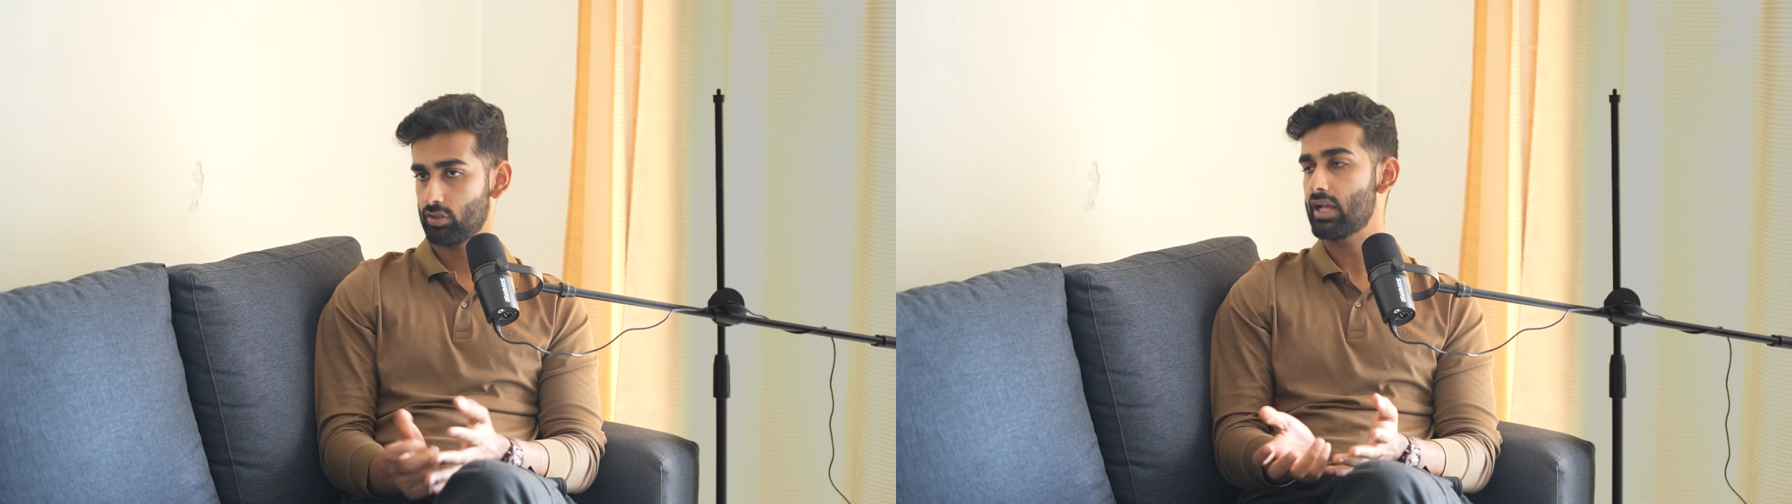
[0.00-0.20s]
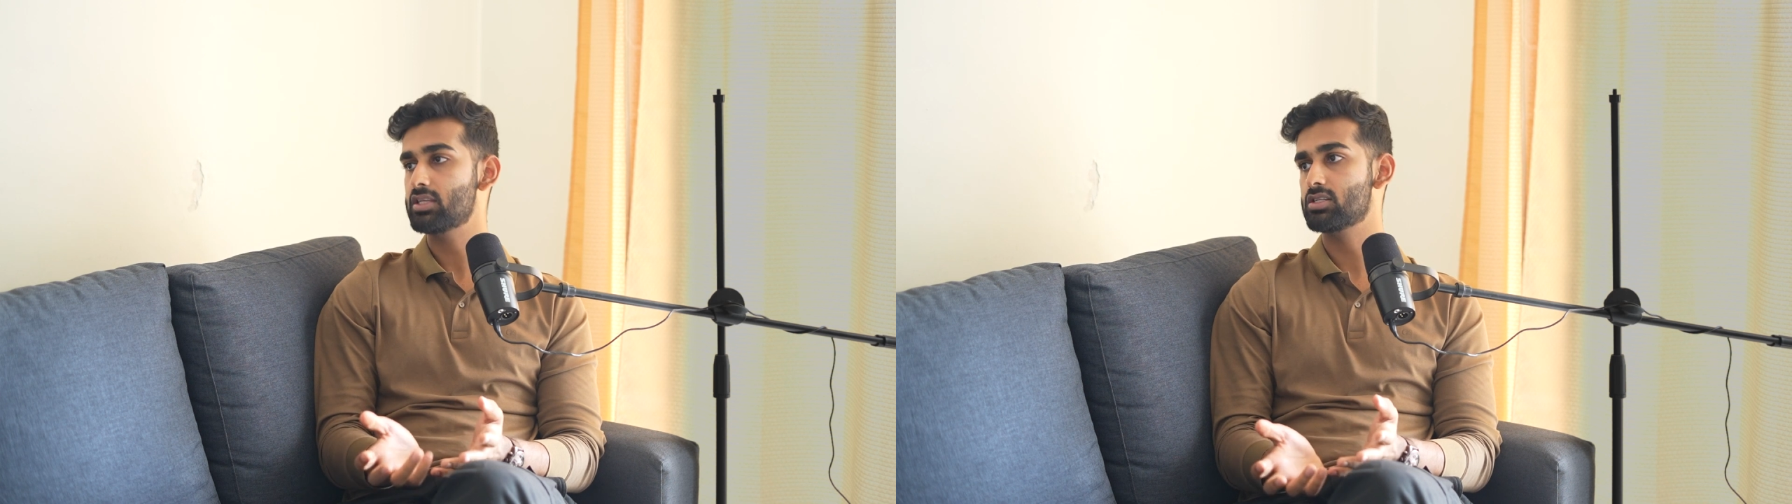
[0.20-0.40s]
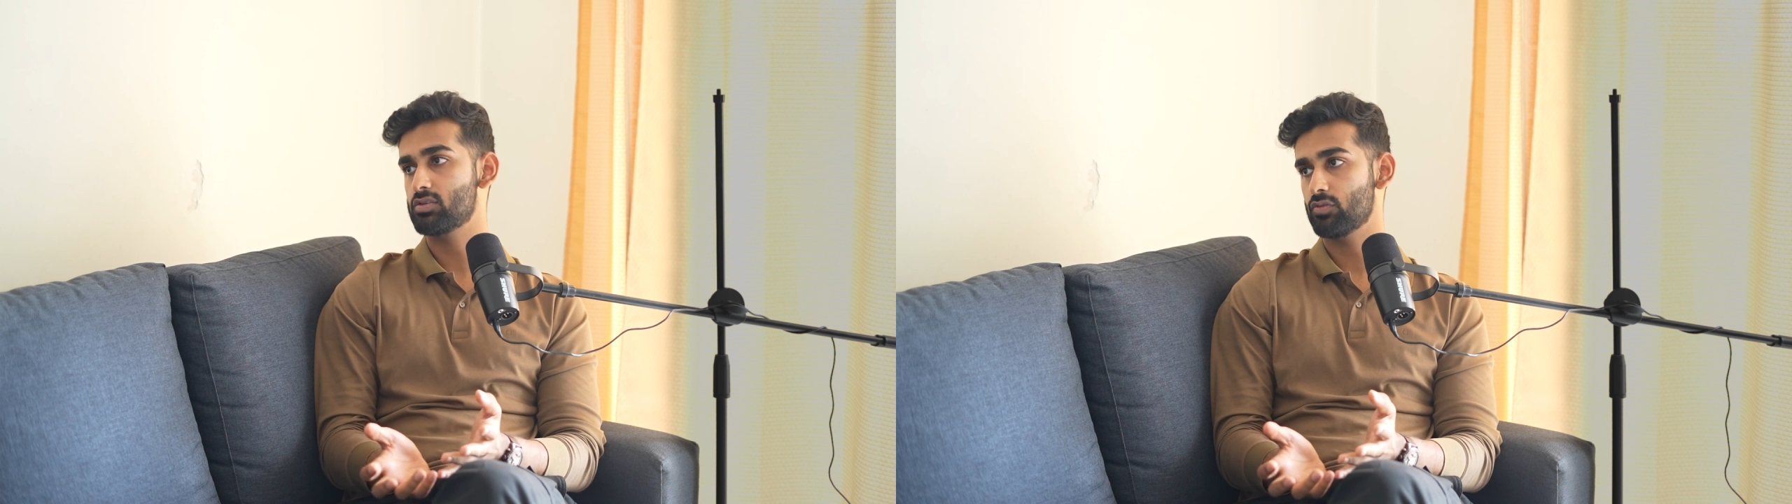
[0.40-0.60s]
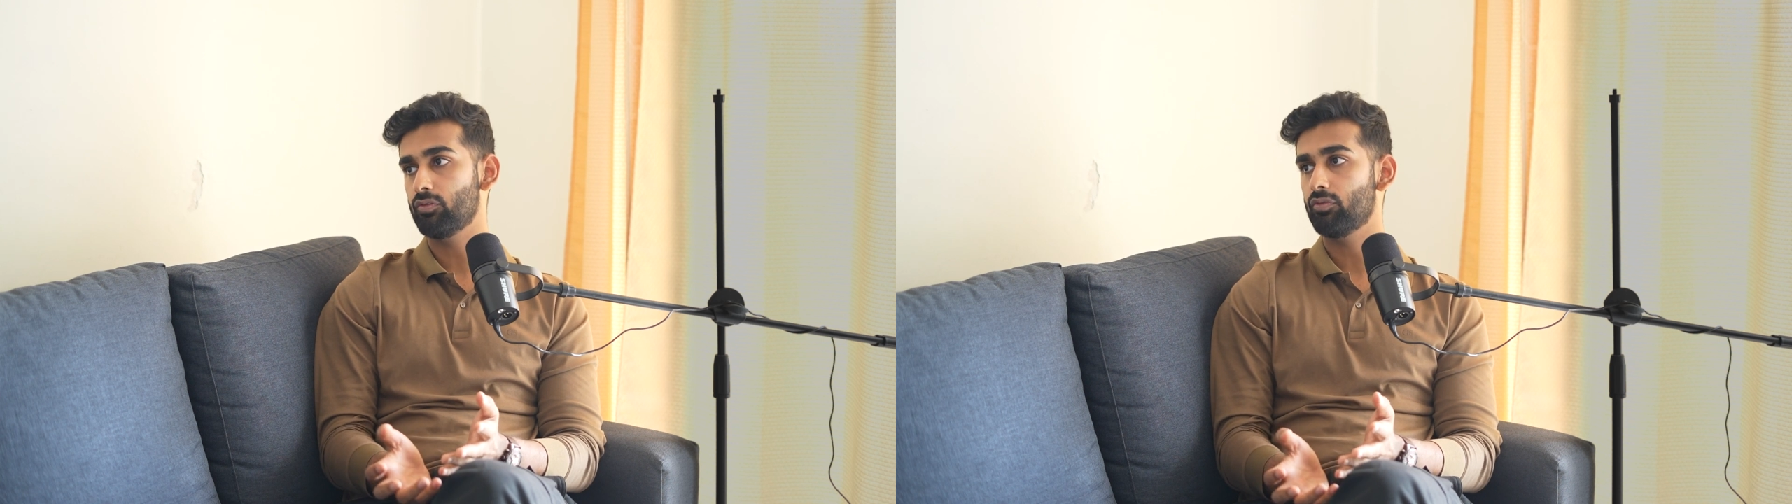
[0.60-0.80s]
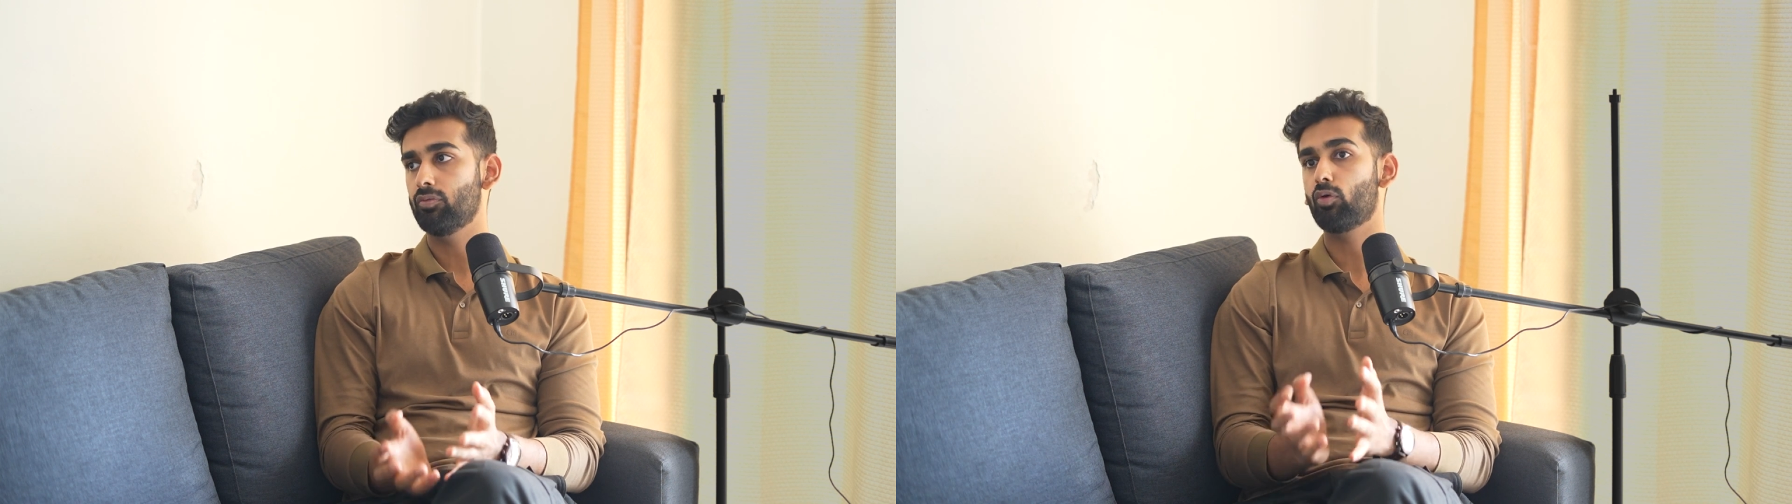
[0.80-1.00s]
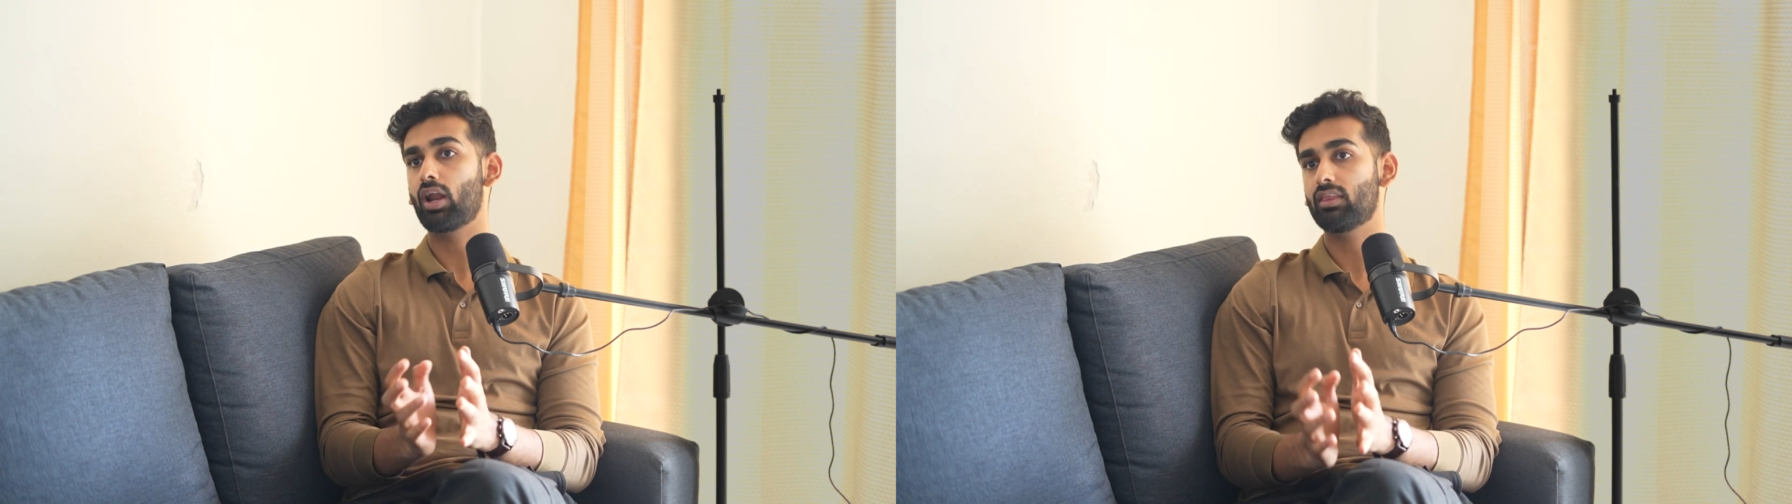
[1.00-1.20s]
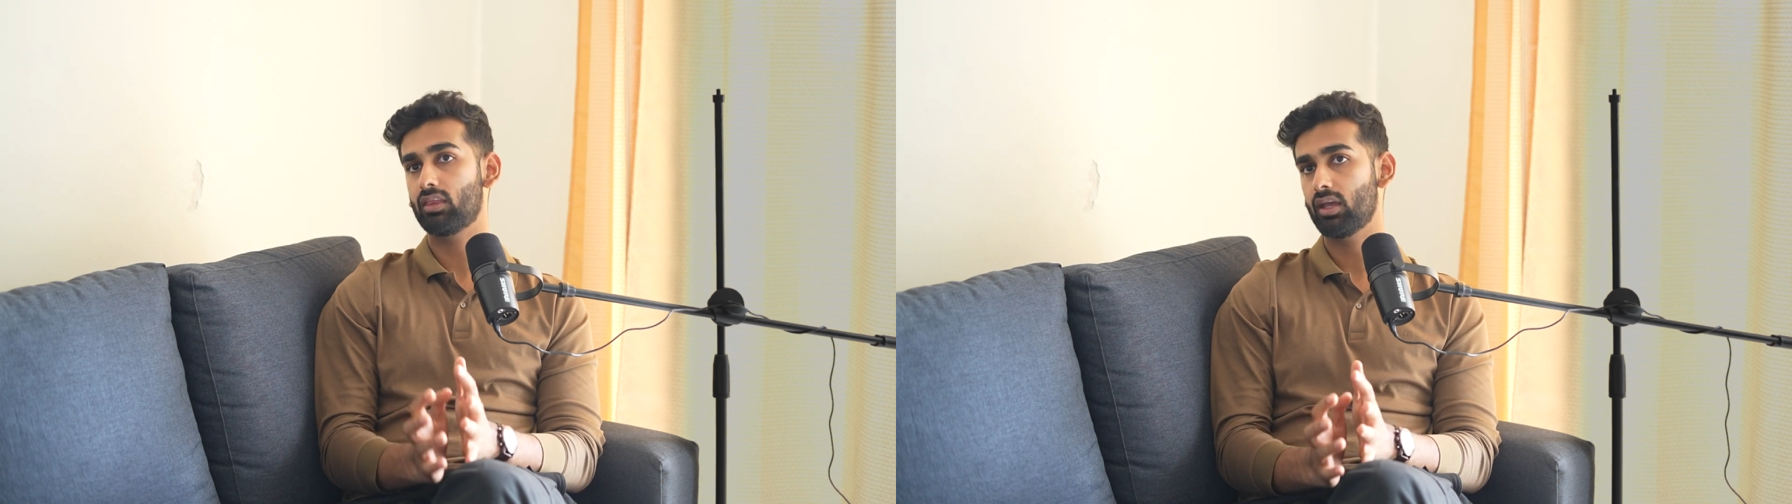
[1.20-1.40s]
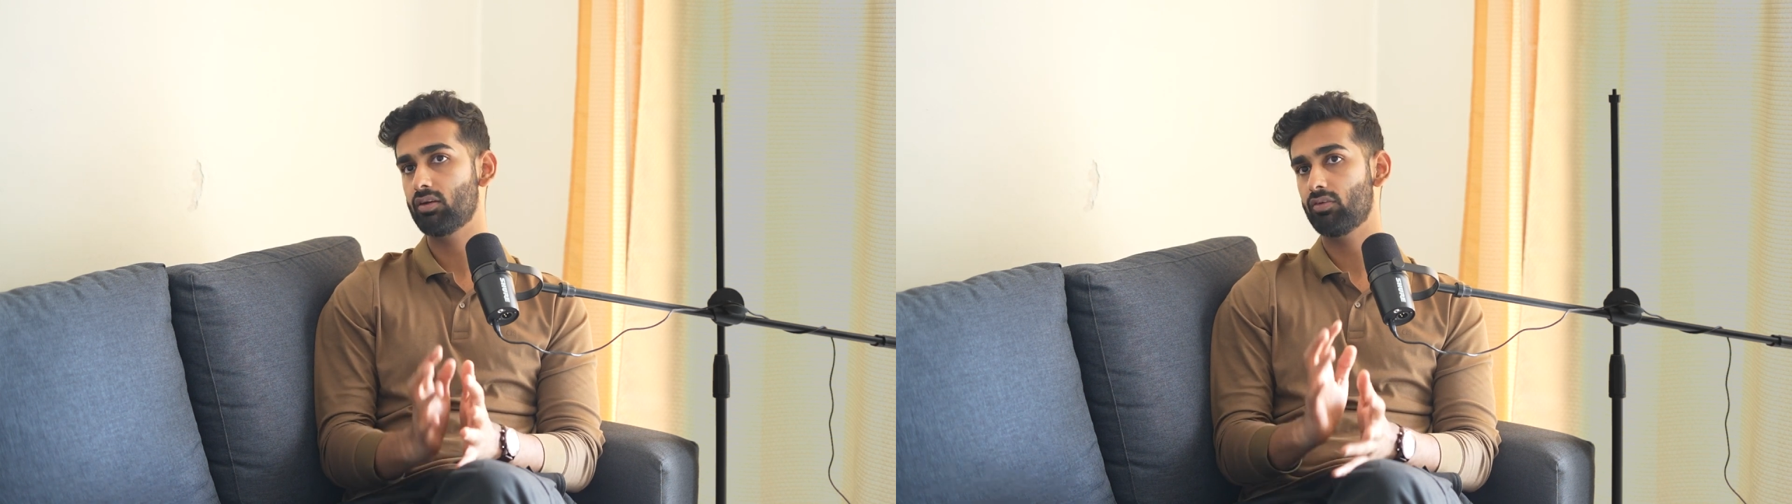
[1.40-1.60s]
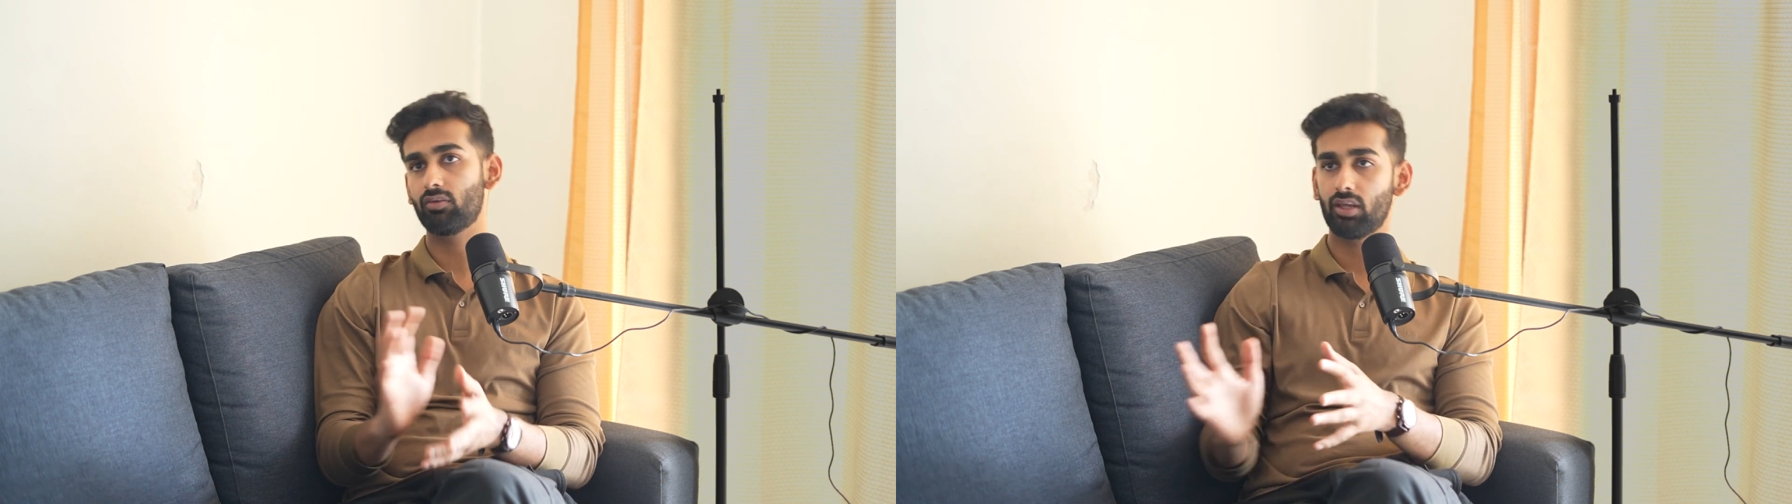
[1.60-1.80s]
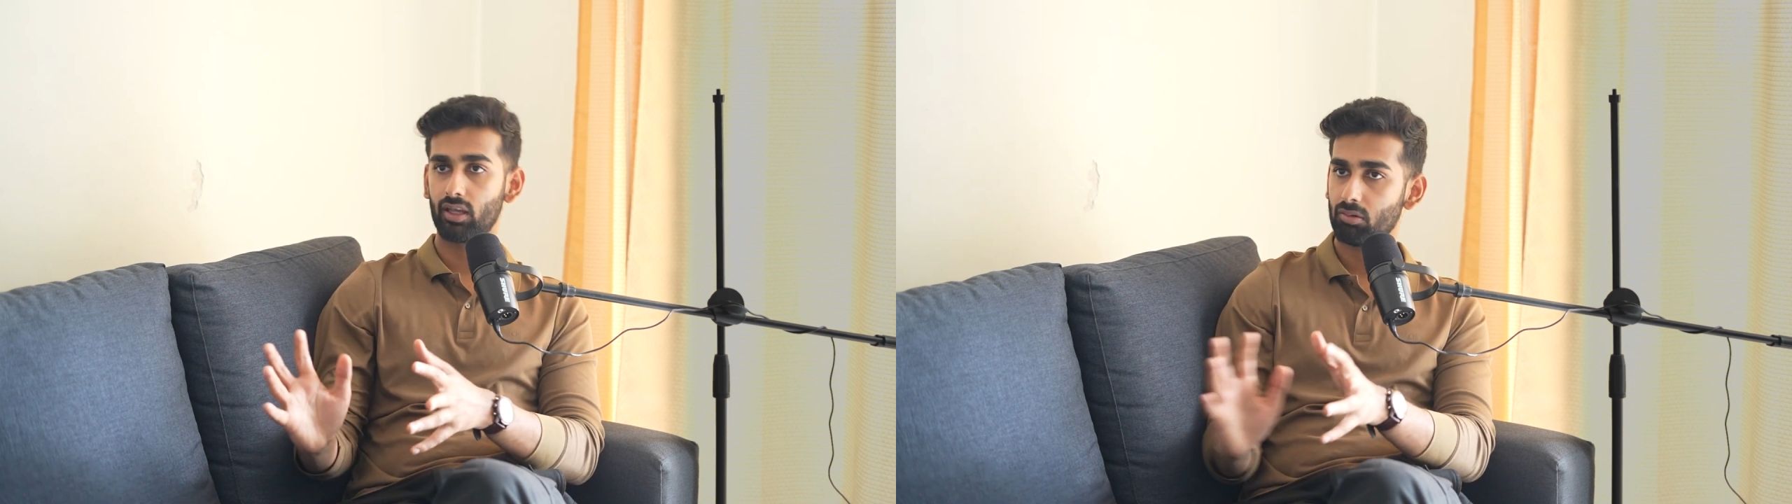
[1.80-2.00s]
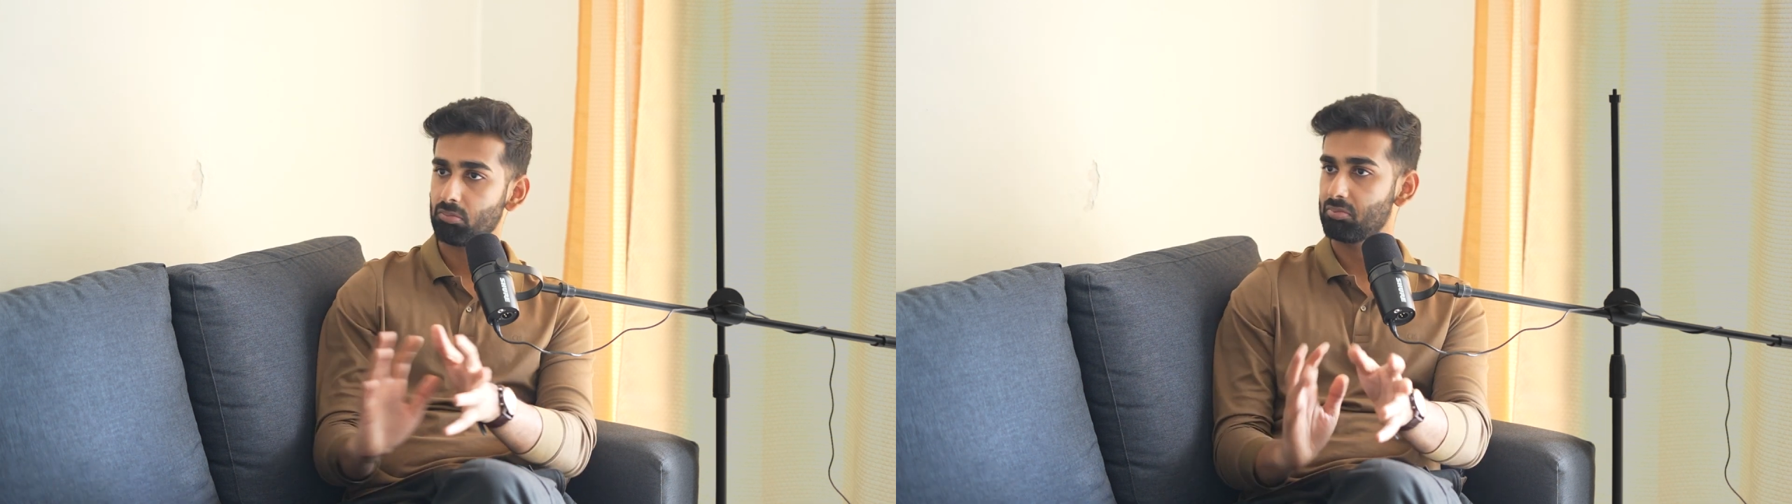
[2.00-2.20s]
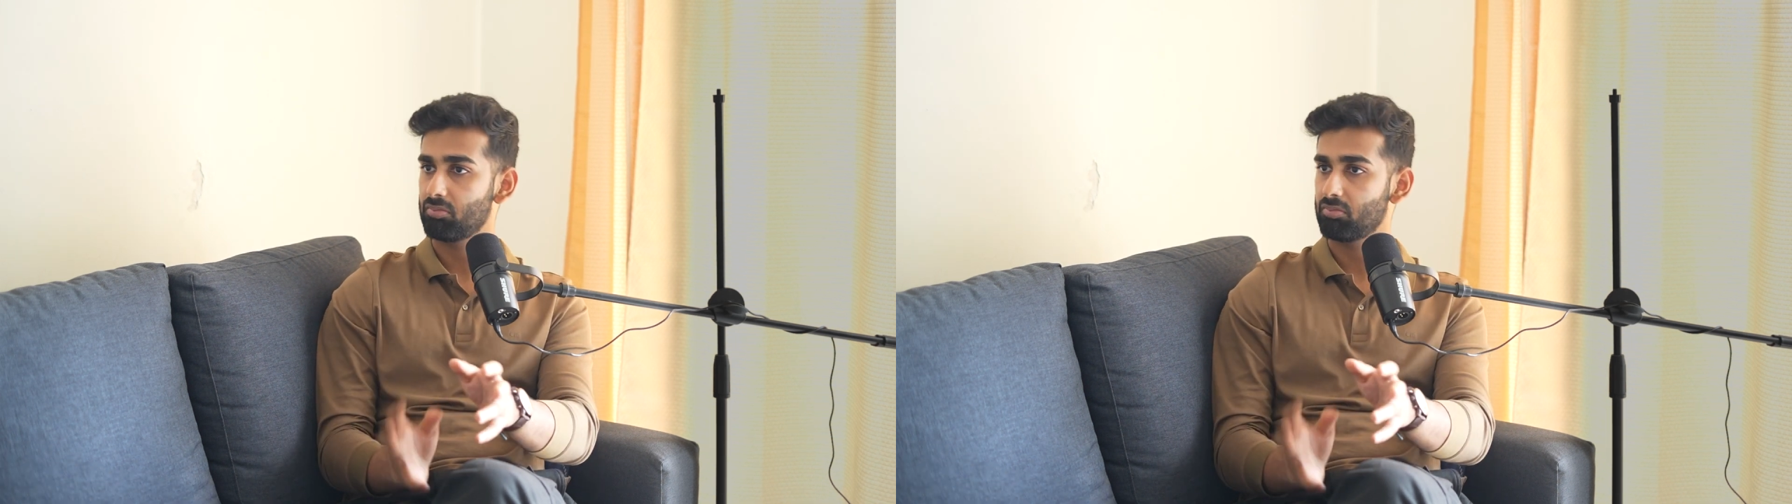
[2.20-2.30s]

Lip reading: So that's what I think where we can